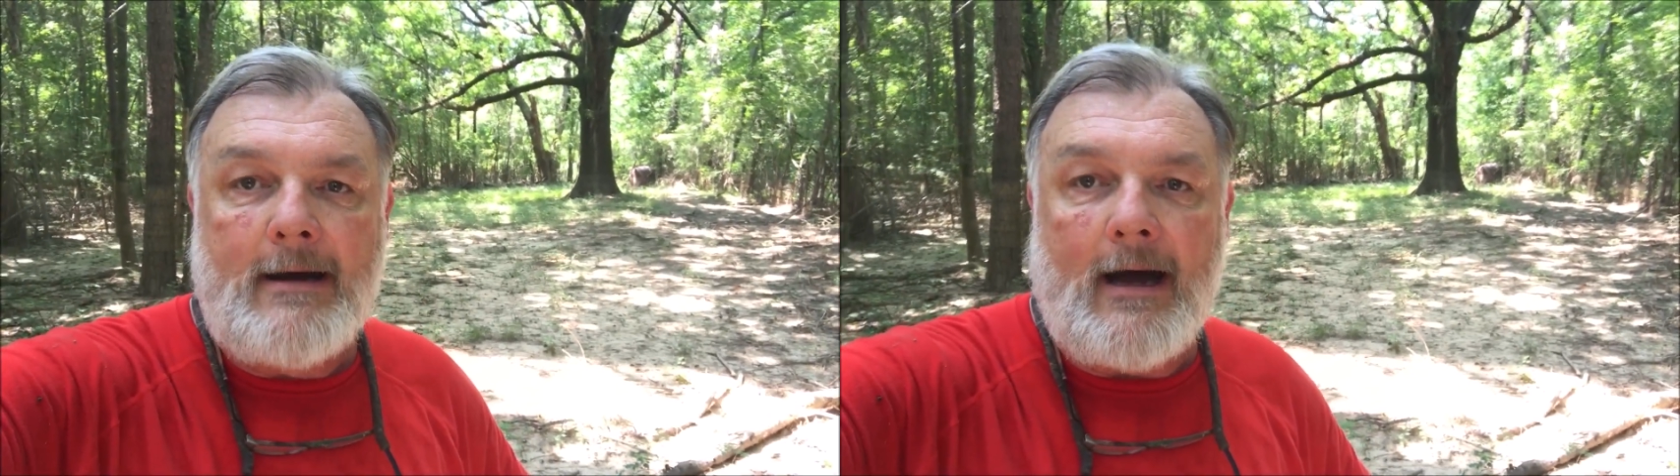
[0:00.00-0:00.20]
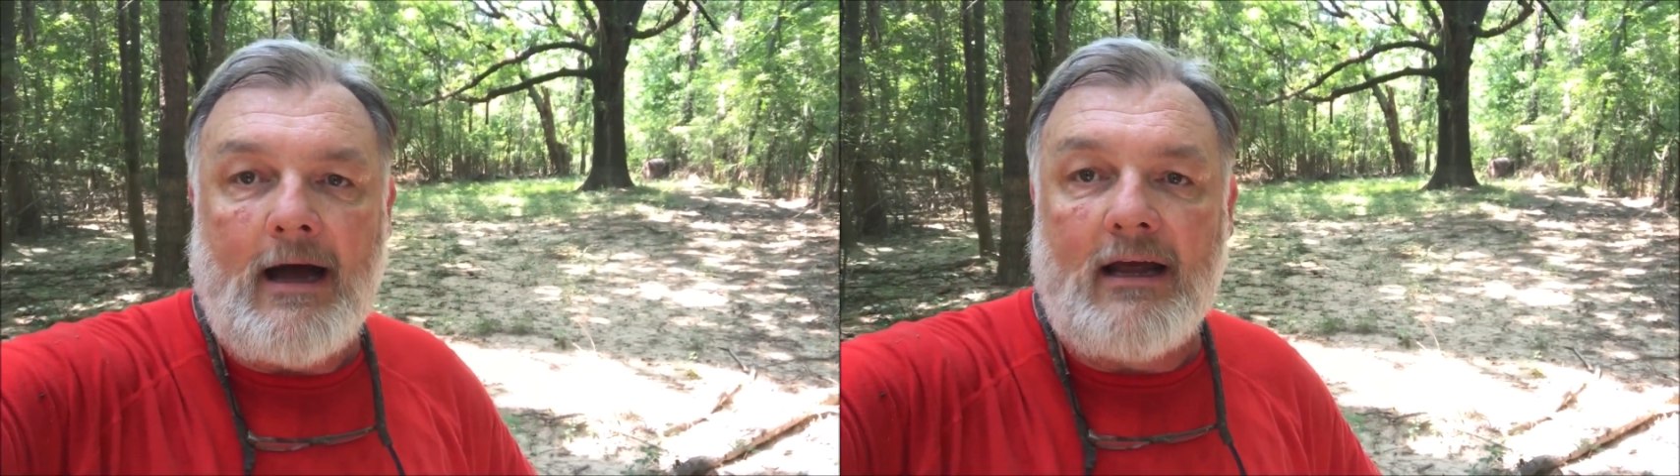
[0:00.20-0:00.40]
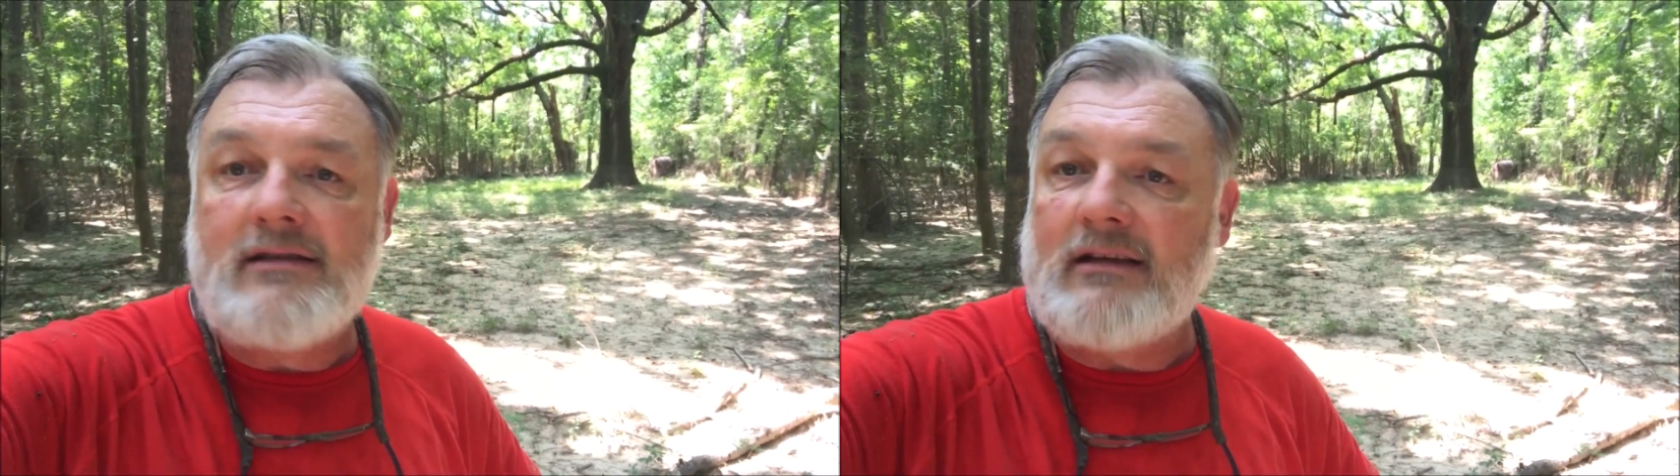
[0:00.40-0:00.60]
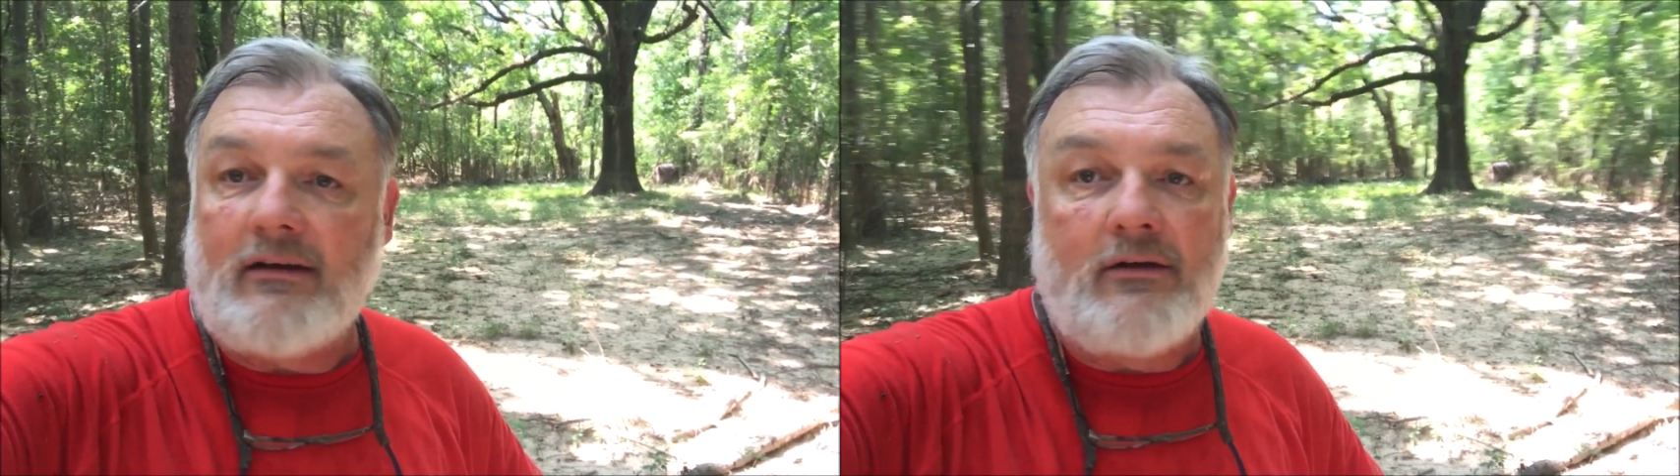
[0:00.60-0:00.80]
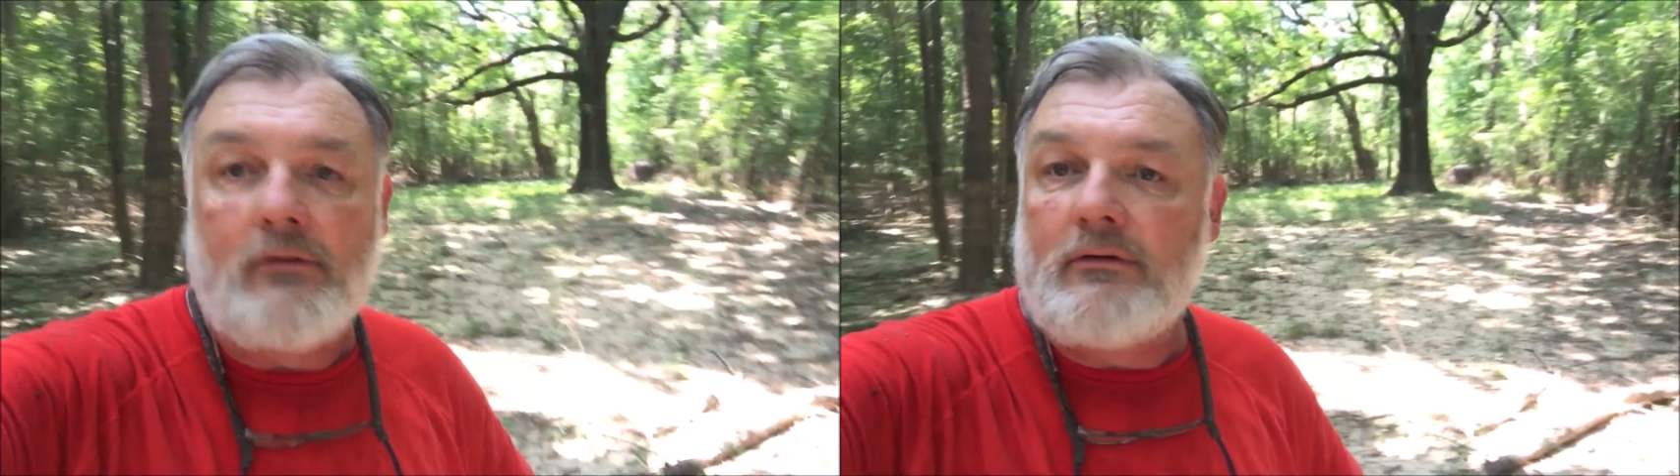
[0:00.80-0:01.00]
It's a
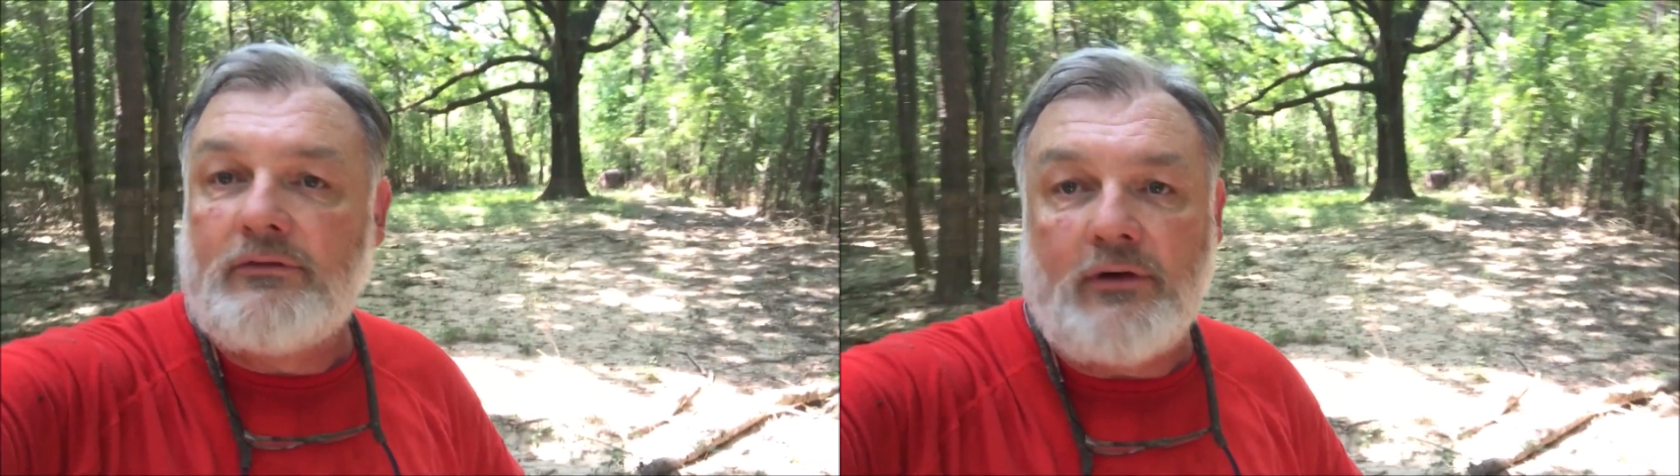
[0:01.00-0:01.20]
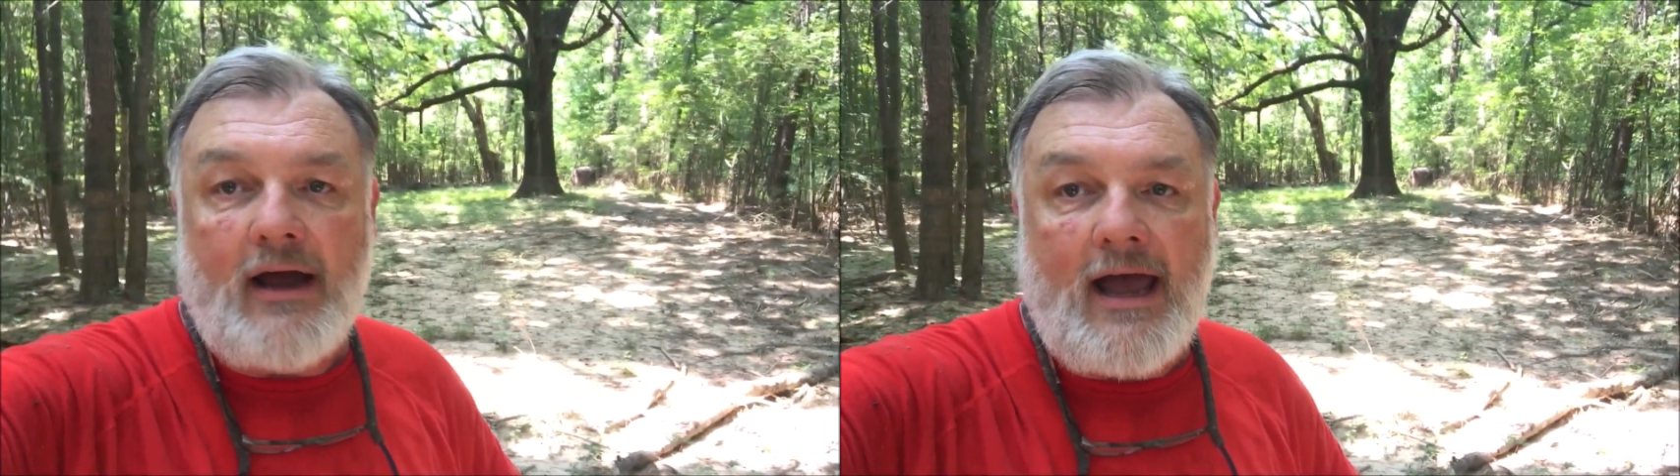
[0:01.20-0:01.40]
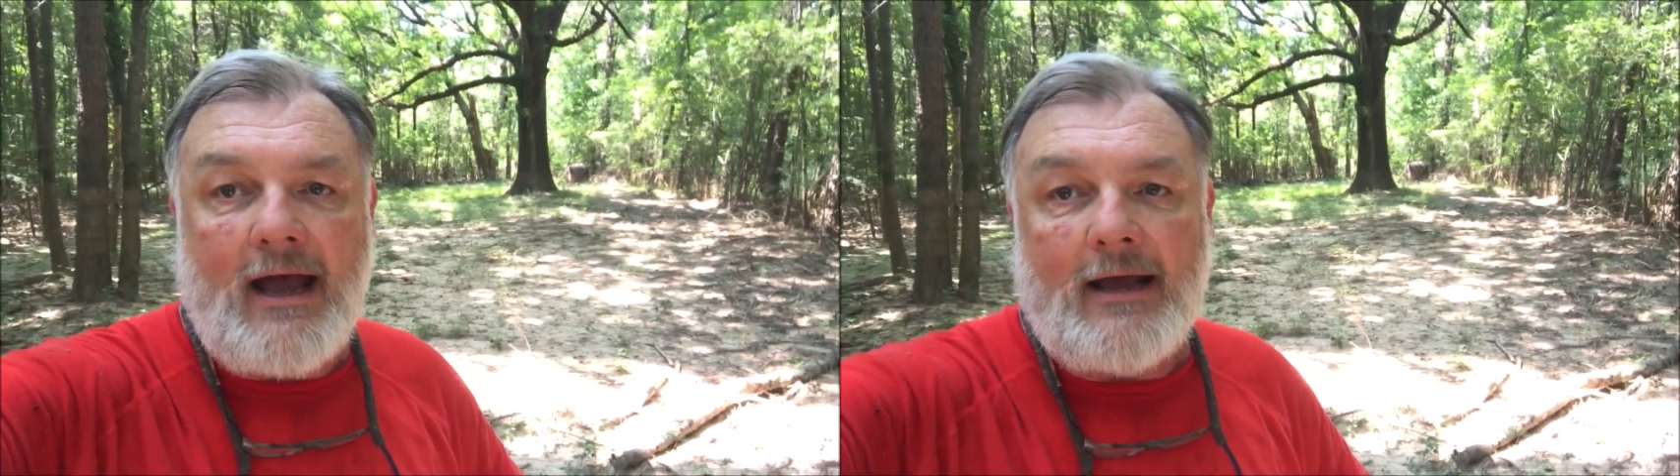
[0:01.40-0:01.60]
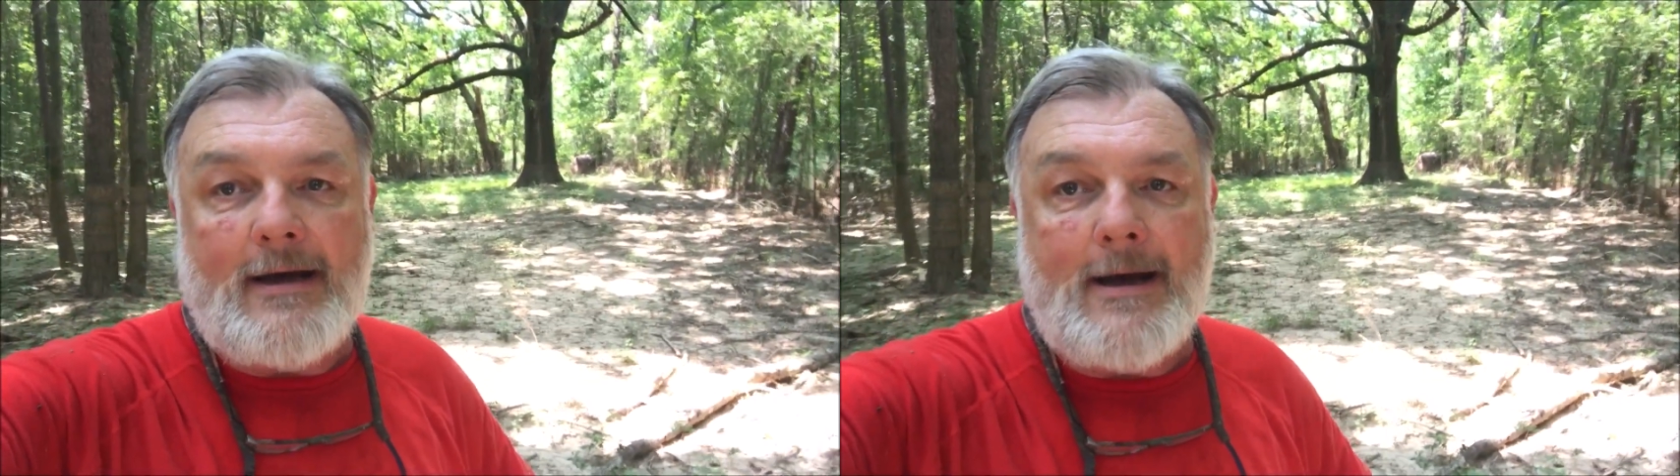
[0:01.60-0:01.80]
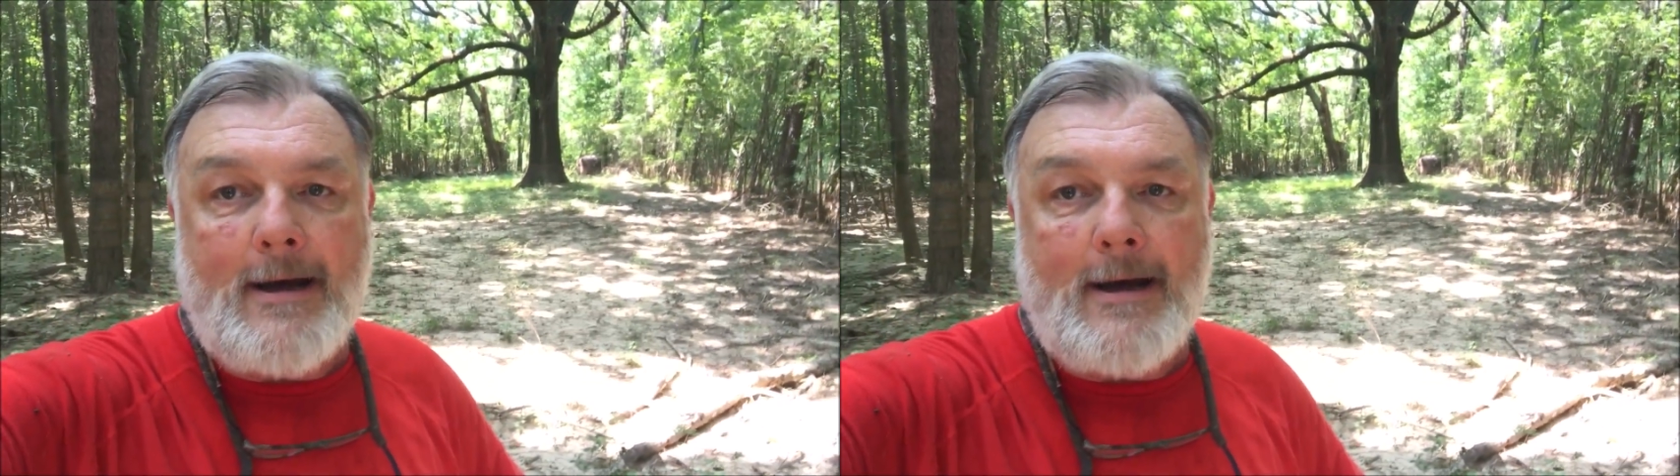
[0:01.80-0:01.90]
cool track.